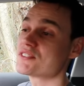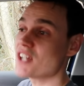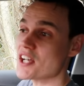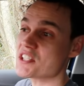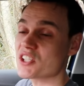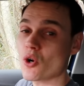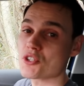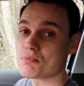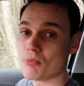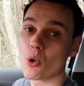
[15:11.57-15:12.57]
does it
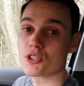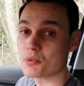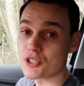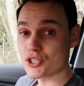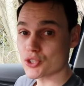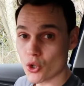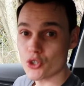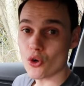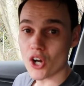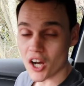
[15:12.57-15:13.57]
cost more to insure
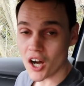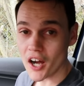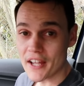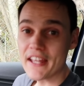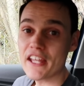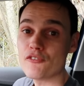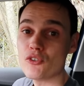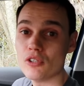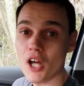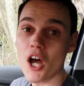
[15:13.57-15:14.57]
your car if
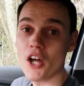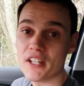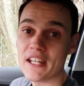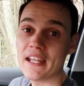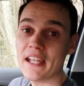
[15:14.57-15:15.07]
you learn